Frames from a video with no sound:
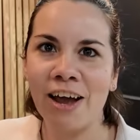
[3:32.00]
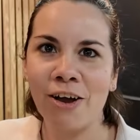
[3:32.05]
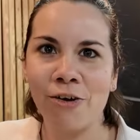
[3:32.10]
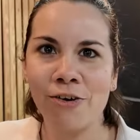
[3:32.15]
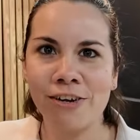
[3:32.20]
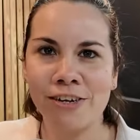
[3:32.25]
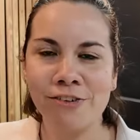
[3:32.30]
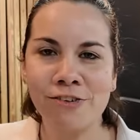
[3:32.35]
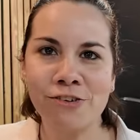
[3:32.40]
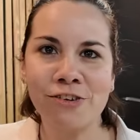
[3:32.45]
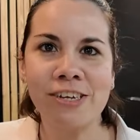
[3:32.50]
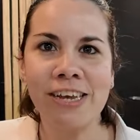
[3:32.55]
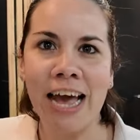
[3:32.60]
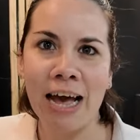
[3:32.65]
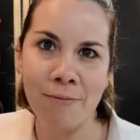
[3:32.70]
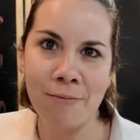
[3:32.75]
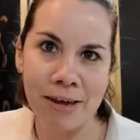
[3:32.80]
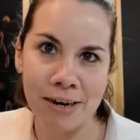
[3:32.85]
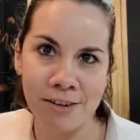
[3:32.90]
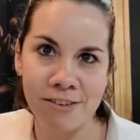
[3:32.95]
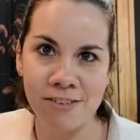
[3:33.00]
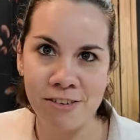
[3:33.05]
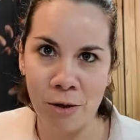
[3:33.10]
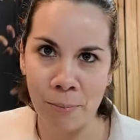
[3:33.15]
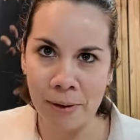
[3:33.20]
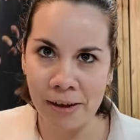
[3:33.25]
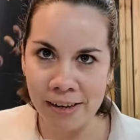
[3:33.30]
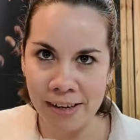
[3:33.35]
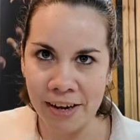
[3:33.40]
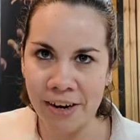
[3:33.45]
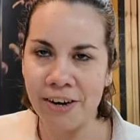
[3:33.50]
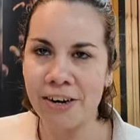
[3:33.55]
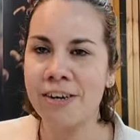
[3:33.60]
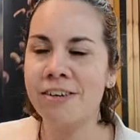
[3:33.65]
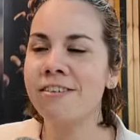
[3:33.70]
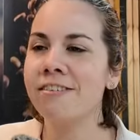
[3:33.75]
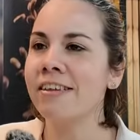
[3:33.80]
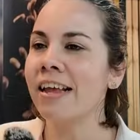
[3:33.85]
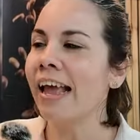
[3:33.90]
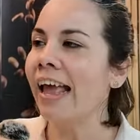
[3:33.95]
Yeah. According to the Havana
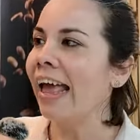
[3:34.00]
sommeliers,